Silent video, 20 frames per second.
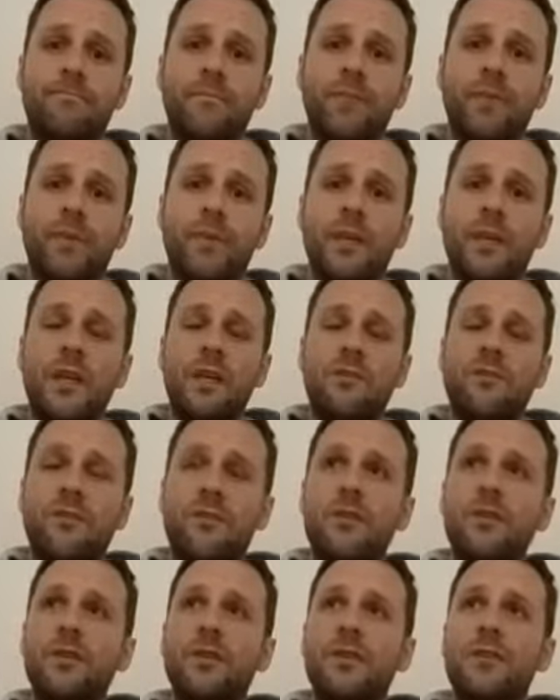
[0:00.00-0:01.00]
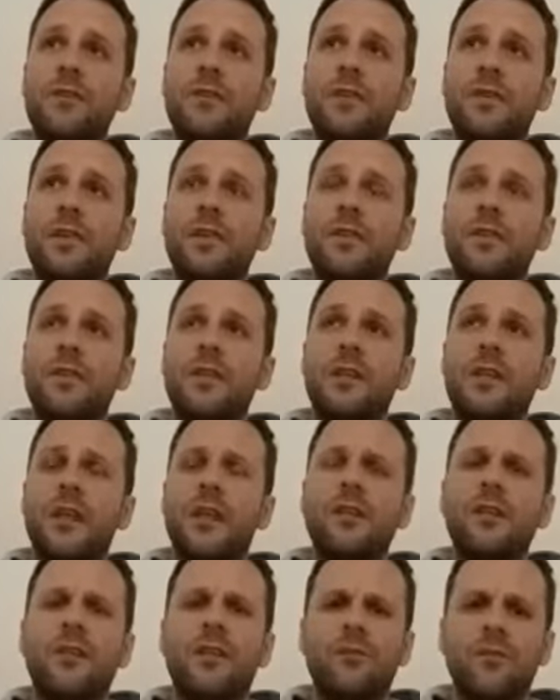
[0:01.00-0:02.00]
But then he focused on actually,
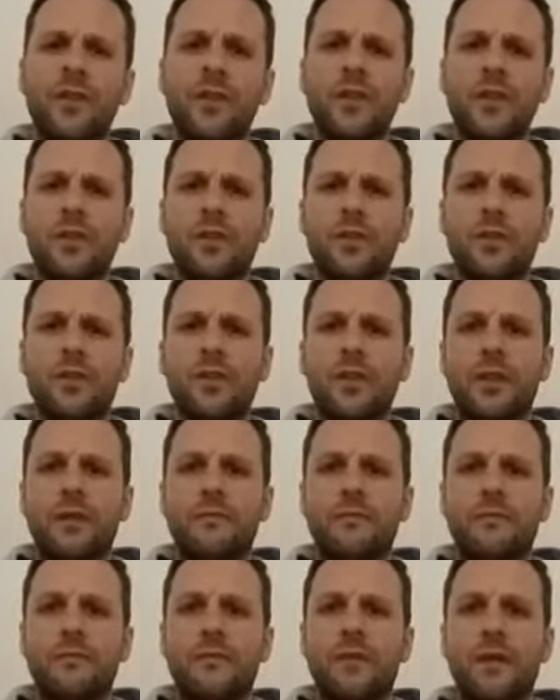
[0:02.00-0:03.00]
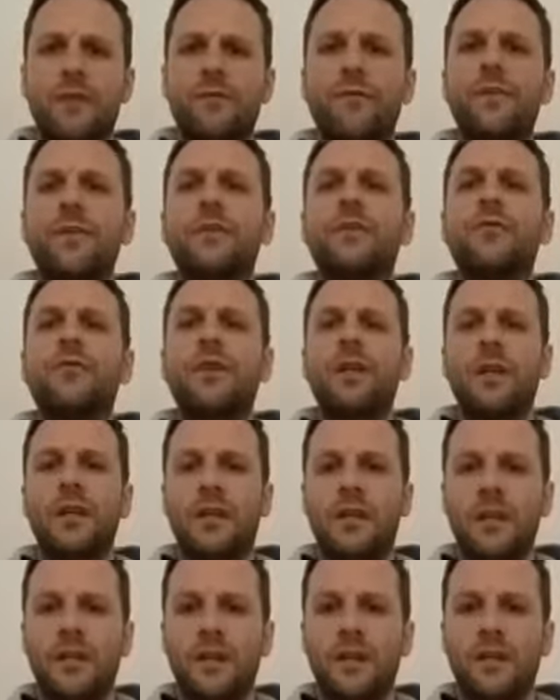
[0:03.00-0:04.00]
hang on, I really enjoy it. I feel great
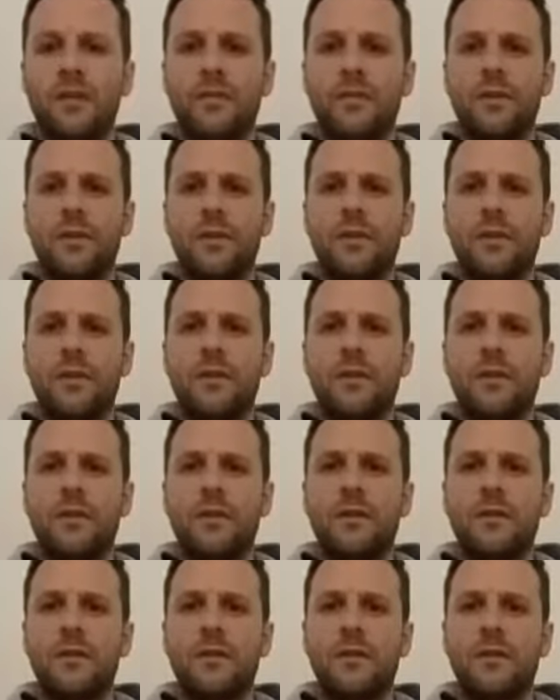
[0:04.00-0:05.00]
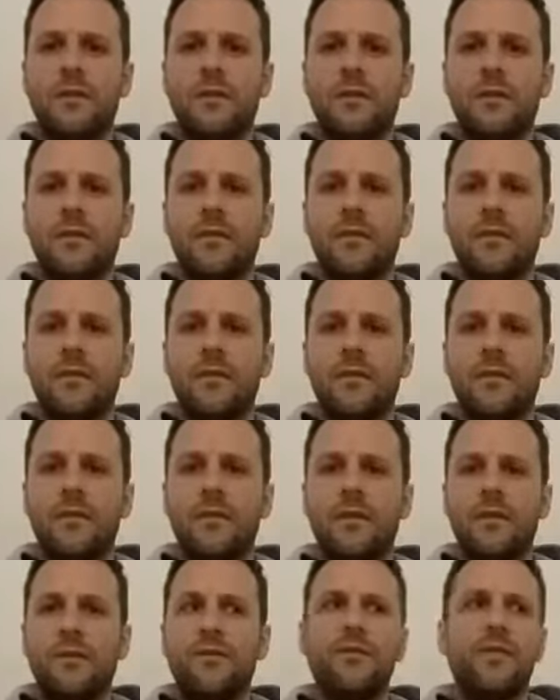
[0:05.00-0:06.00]
at the end of it.
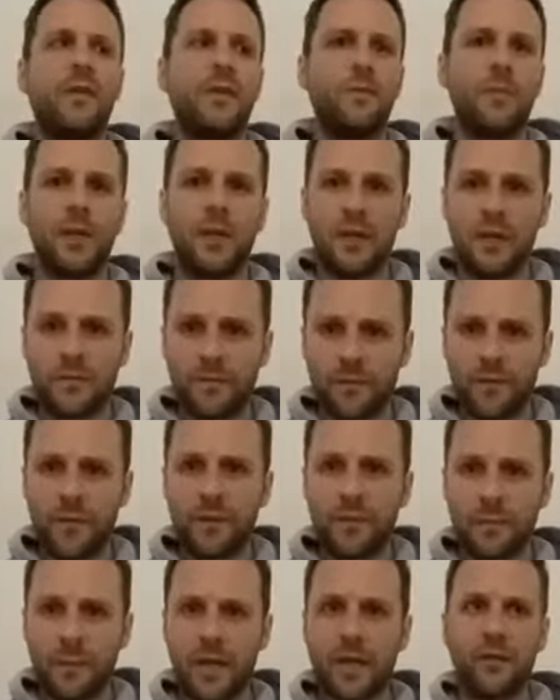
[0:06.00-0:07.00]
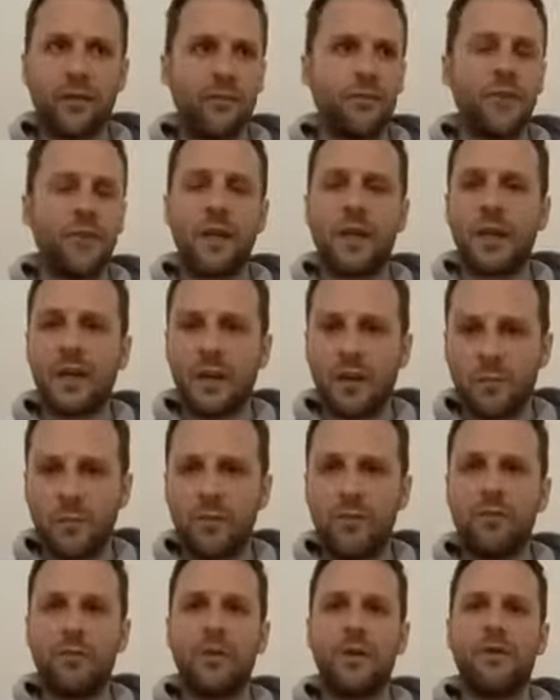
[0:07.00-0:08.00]
I feel better. I feel better. I feel like I can
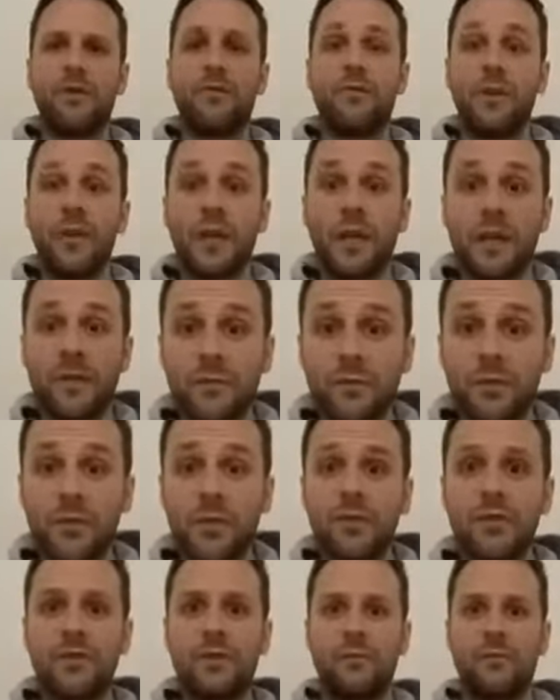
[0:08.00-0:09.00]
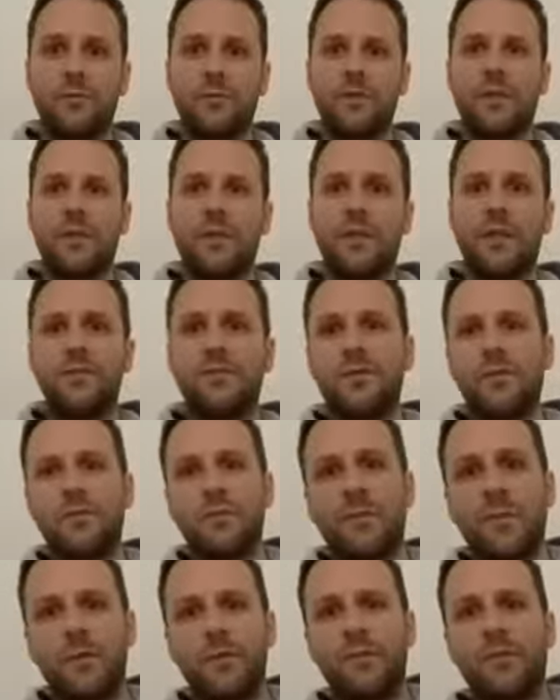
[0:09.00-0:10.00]
move better. I feel like I've done something. It gives him
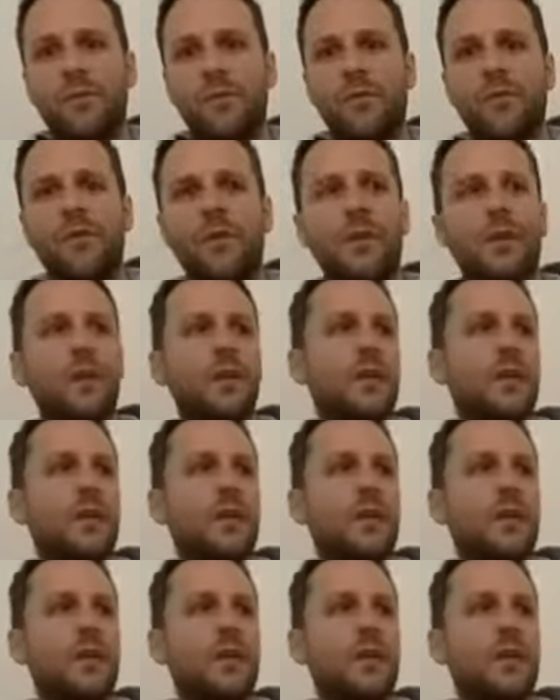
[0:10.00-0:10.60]
a bit more,